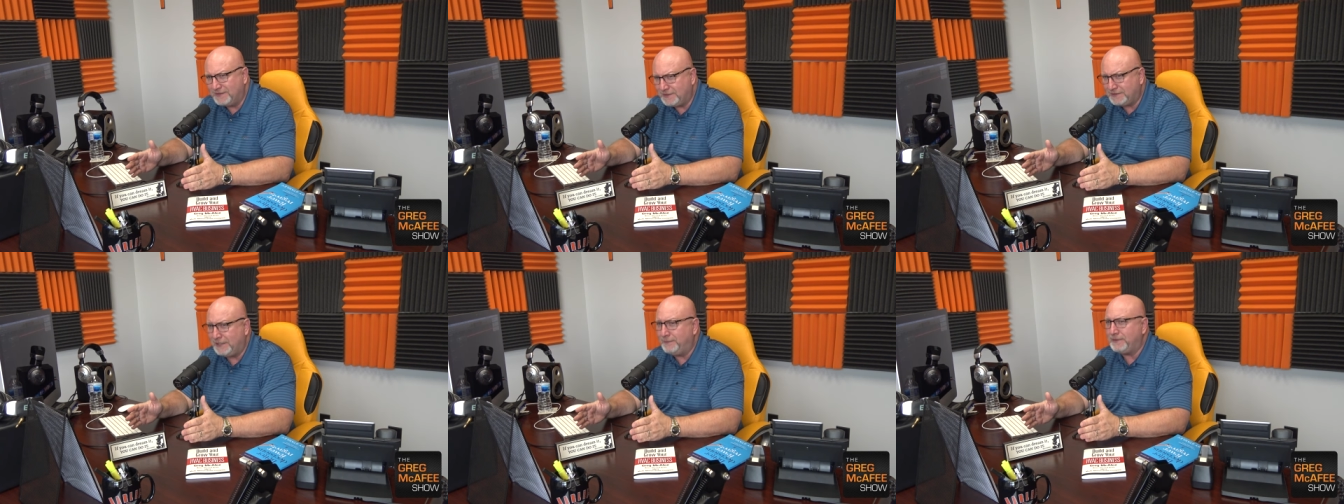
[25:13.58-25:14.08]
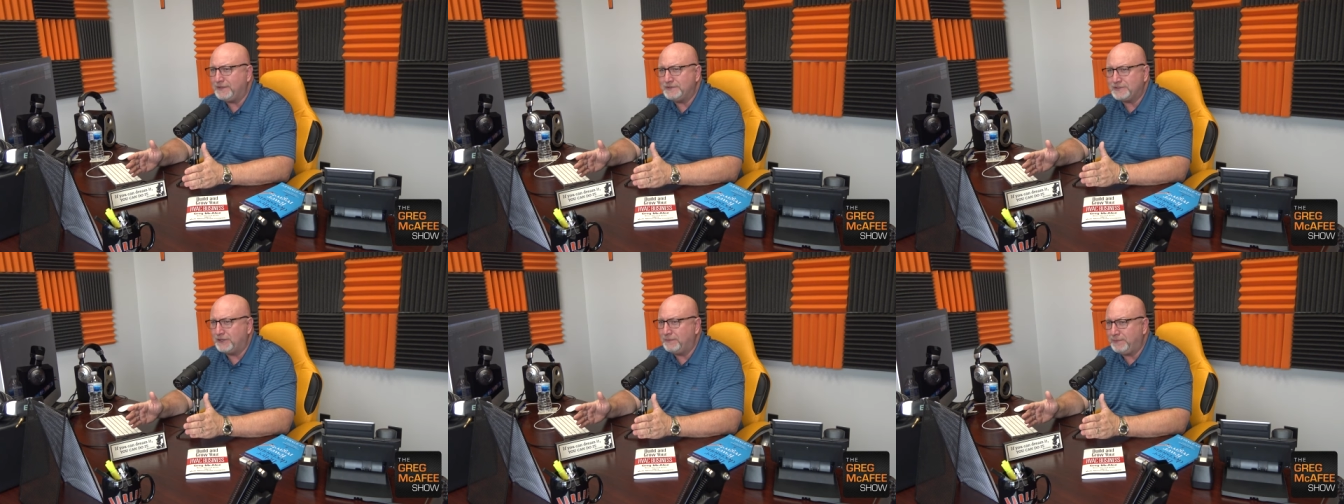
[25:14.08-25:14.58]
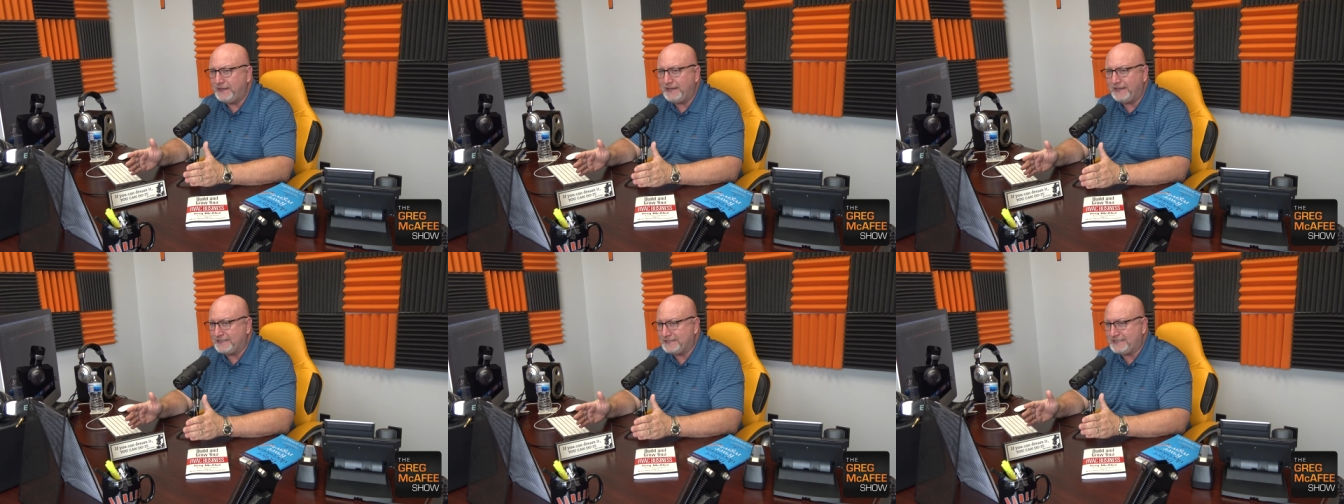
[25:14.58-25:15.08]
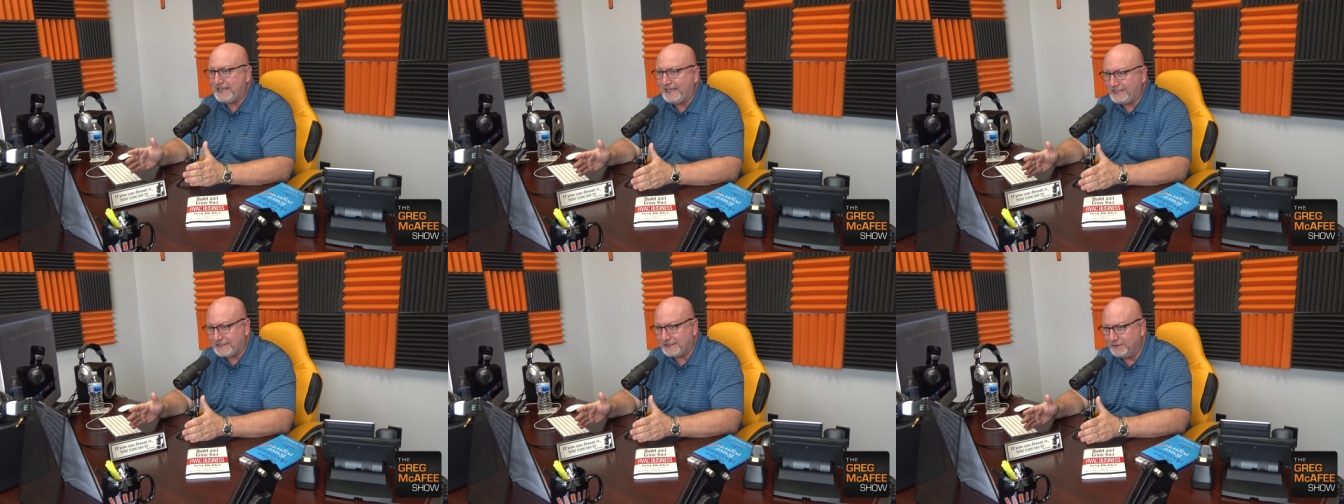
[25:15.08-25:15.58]
The Timken's going to be
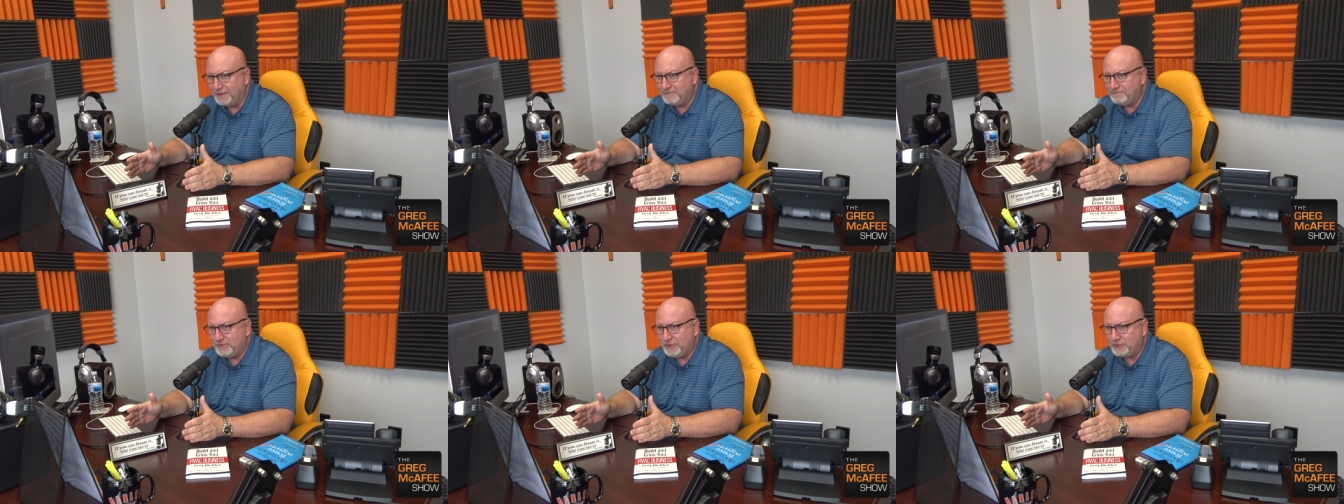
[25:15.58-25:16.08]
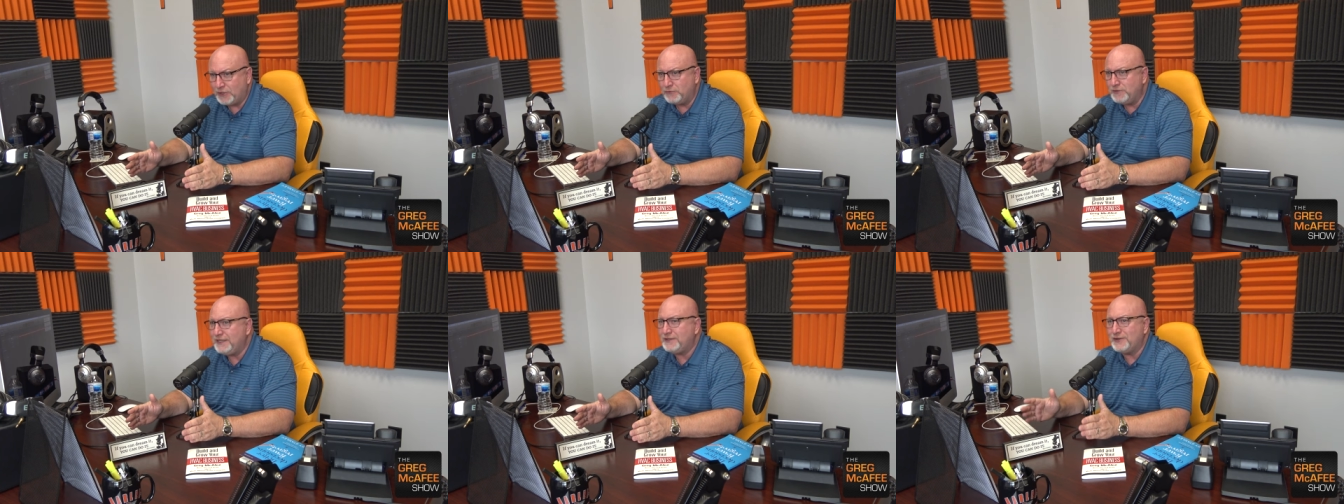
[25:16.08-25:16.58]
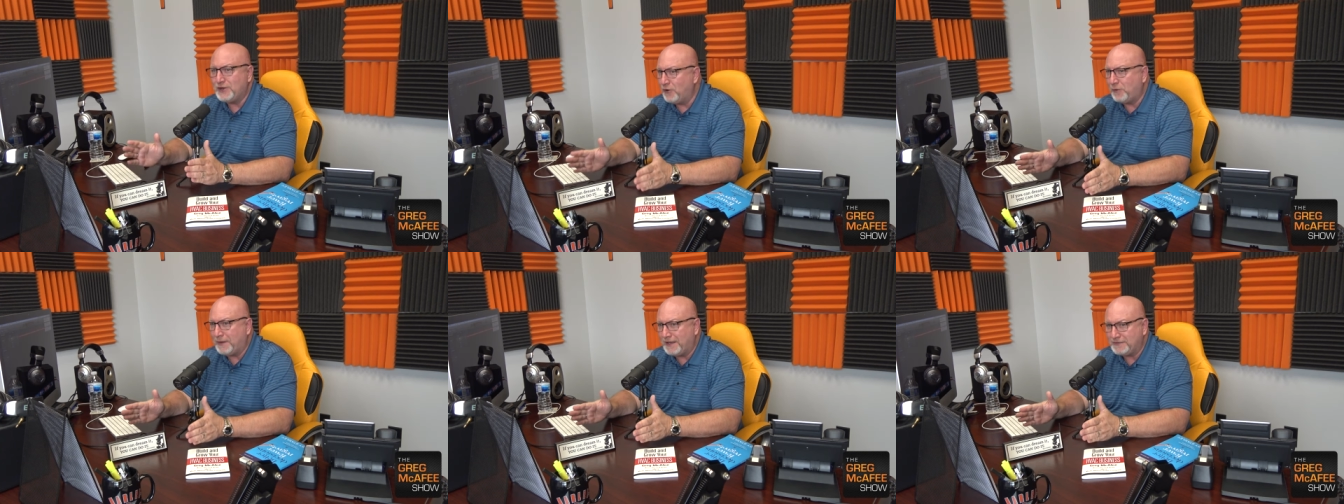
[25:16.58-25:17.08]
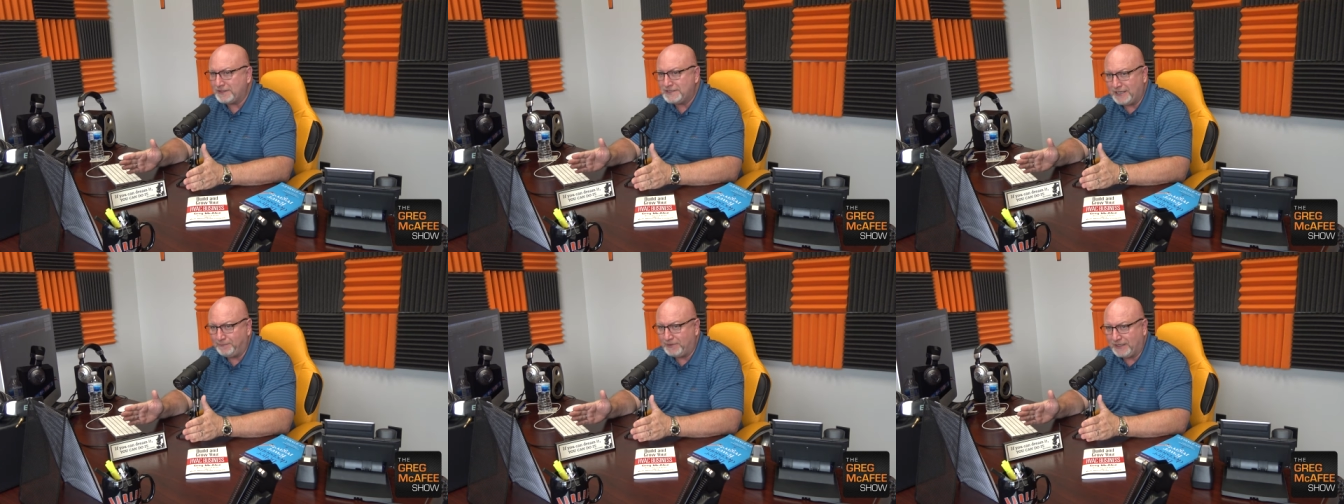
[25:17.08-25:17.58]
extinct. You don't need to know about the
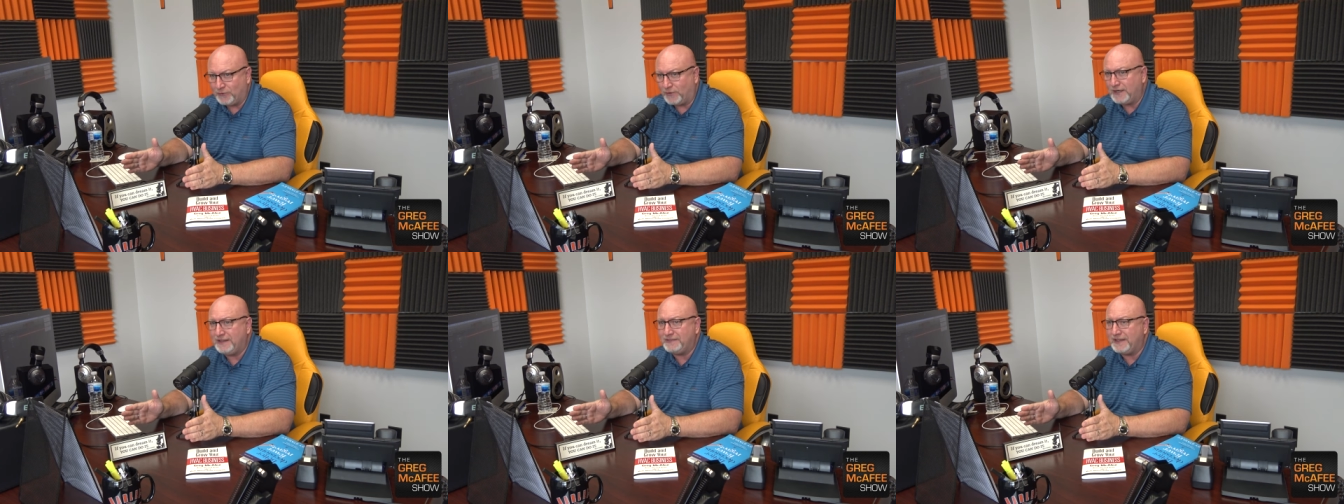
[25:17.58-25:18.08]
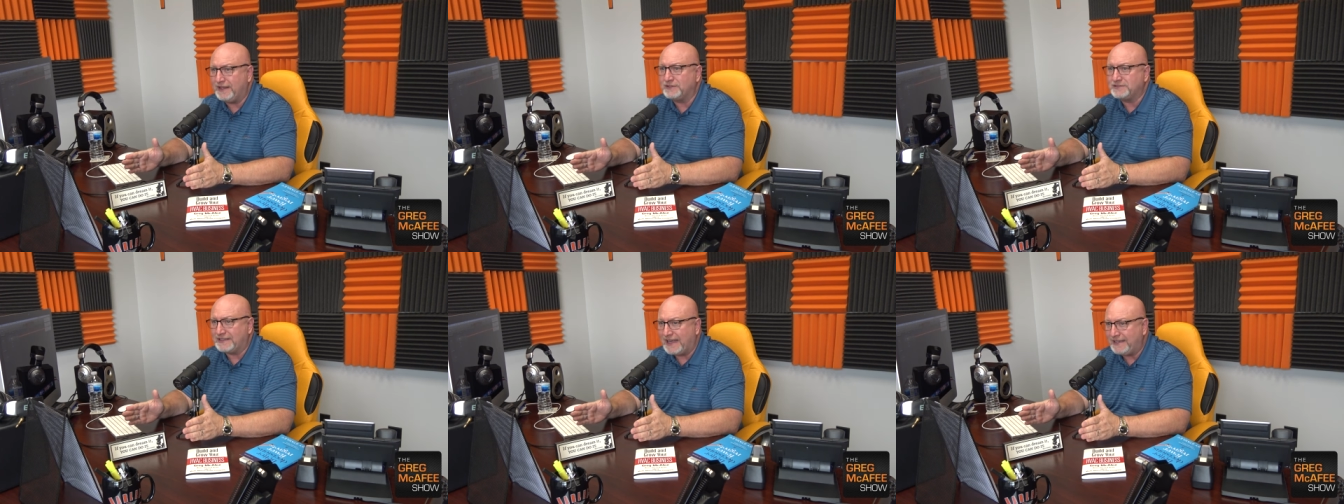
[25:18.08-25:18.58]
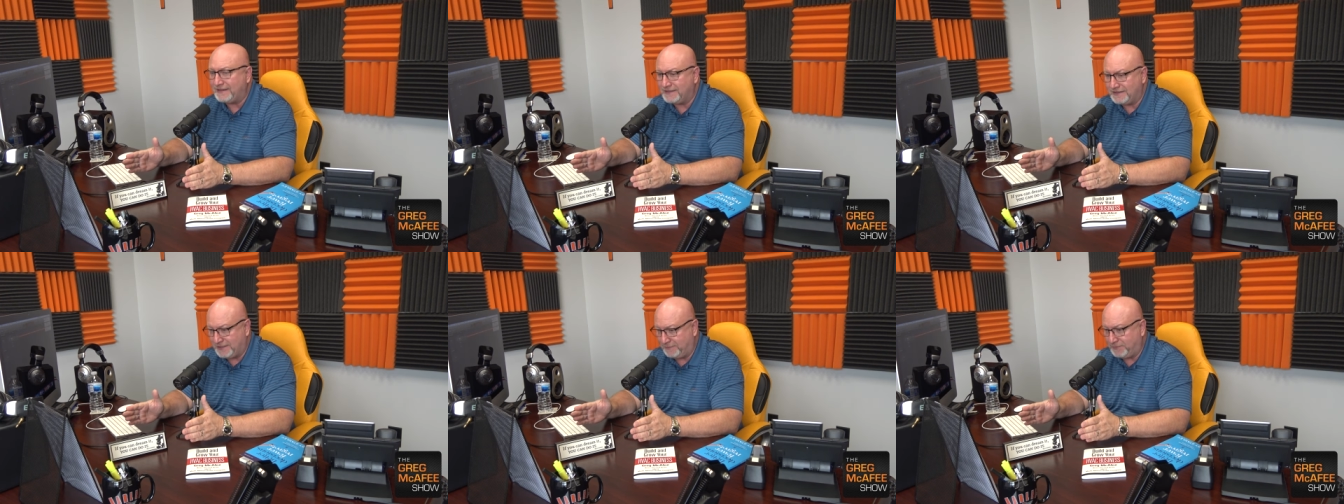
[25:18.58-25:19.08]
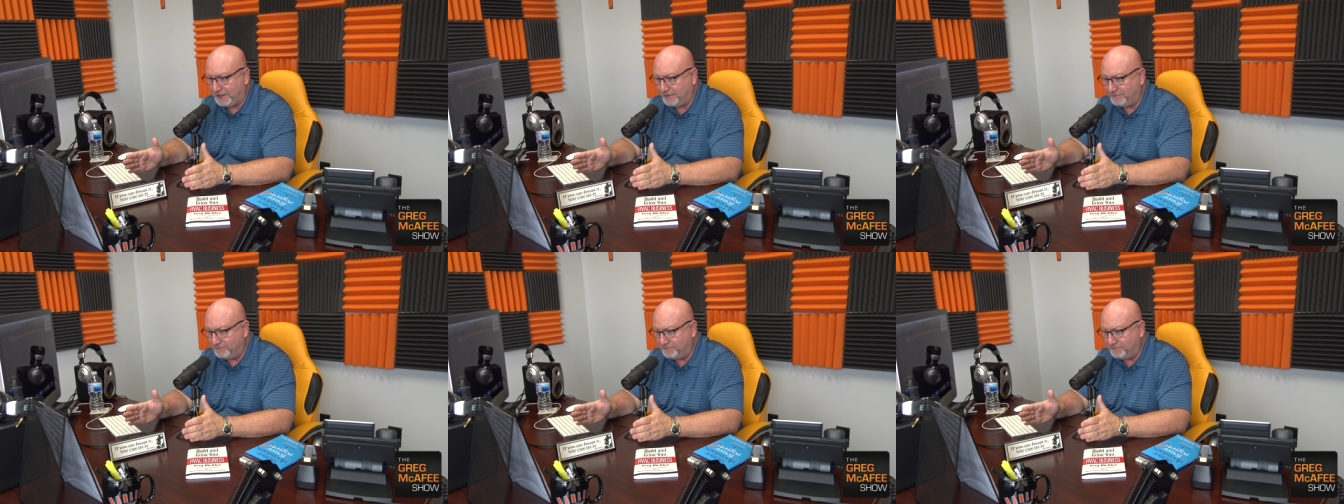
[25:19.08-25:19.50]
Timken or anything else like the Timken.